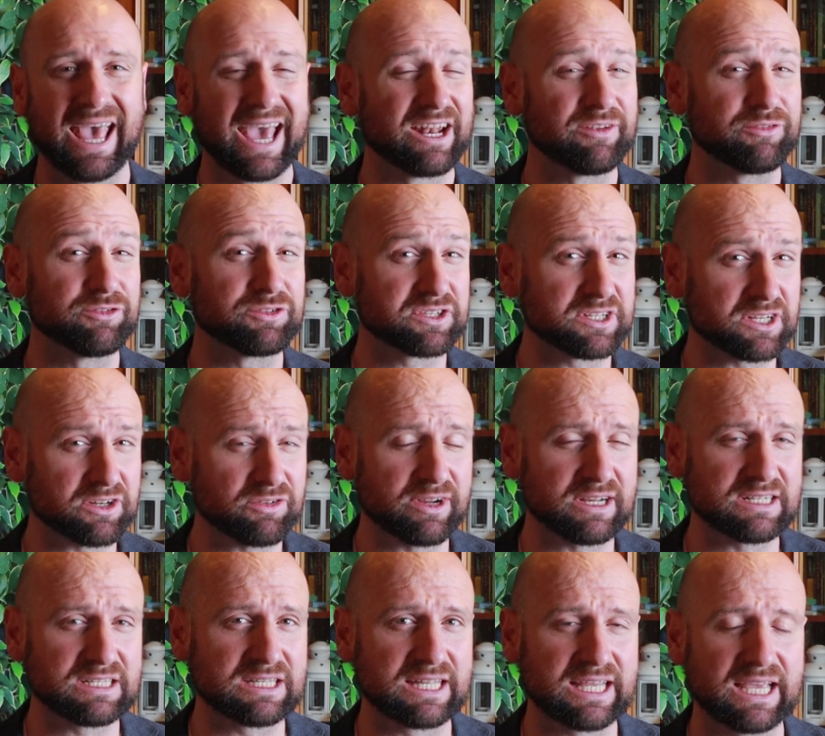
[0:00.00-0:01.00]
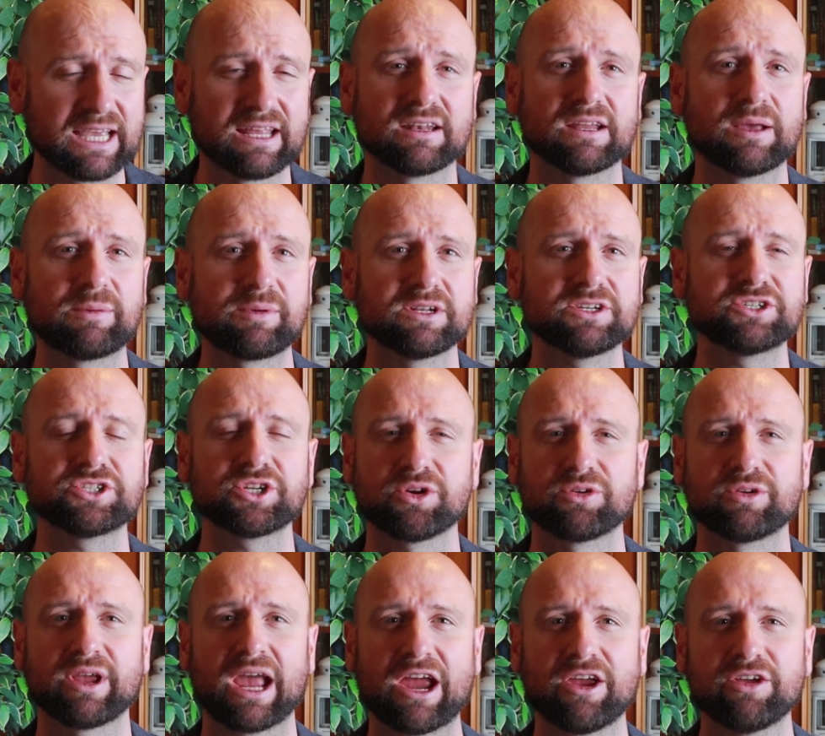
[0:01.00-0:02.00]
And if you stick around to the end, I'm going to
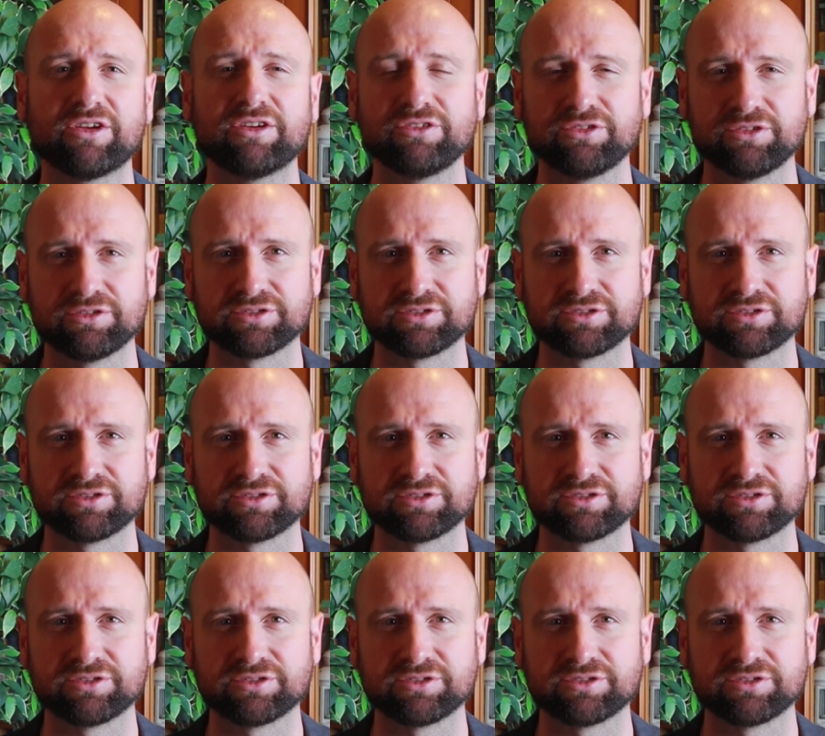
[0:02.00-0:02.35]
show you how you can